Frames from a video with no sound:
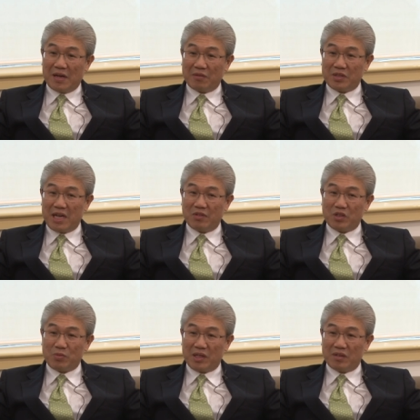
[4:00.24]
after
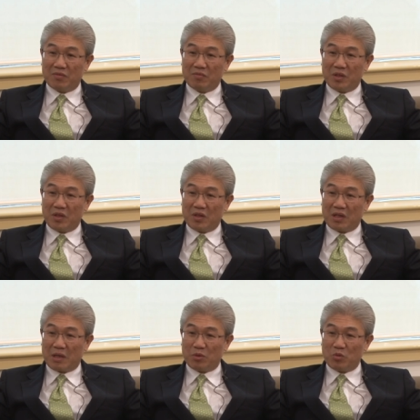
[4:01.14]
having spent, you know,
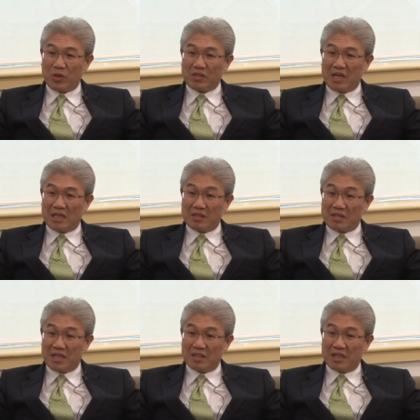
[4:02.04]
a couple of weeks there, I
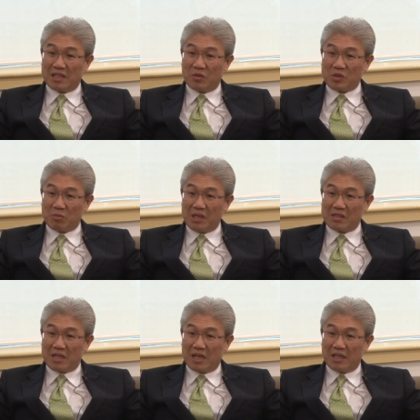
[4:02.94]
decided that that was the
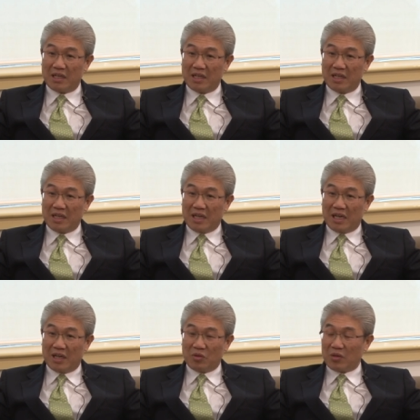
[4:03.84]
place I,
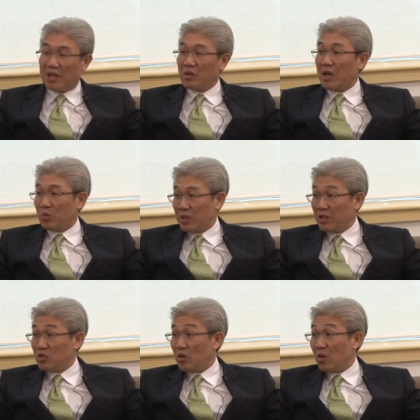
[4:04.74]
I thought I, I would
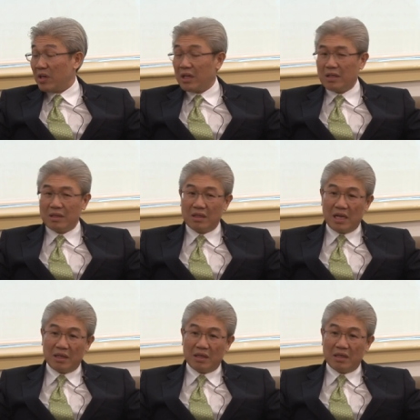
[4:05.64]
enjoy. And,
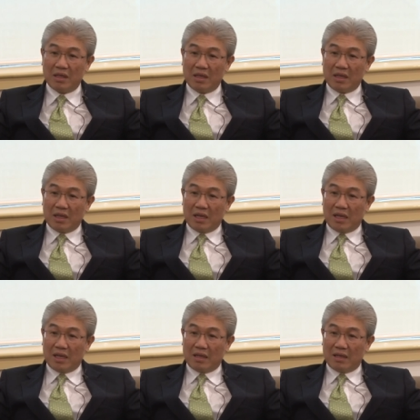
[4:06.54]
and,
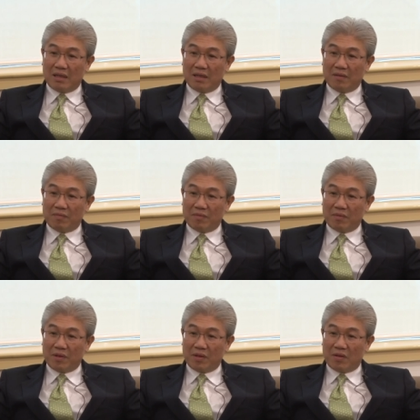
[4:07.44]
and,
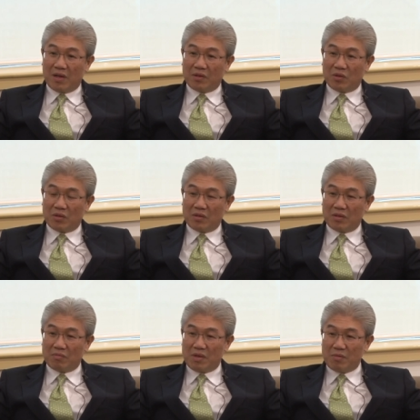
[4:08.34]
you know, I thought
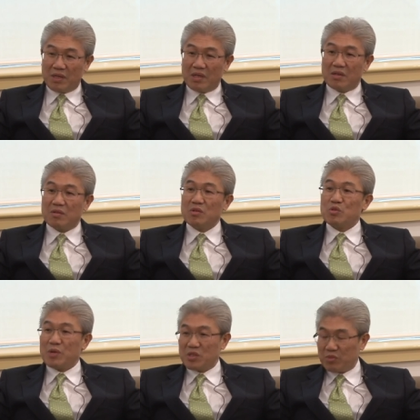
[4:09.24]
maybe
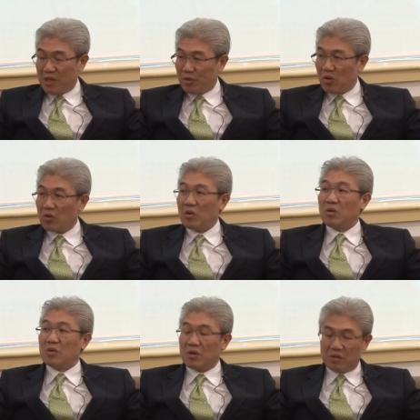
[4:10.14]
spend some time in Hong
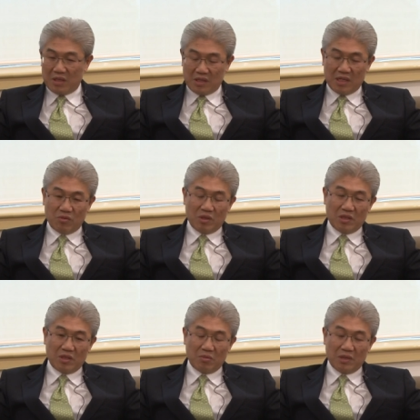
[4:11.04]
Kong, and then
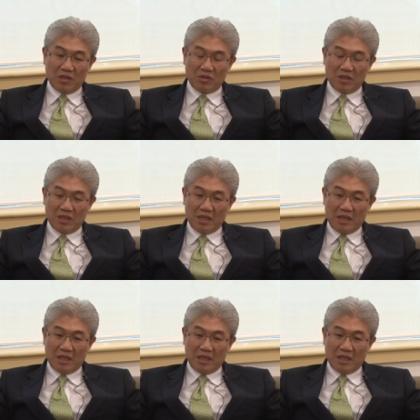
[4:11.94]
return to Malaysia.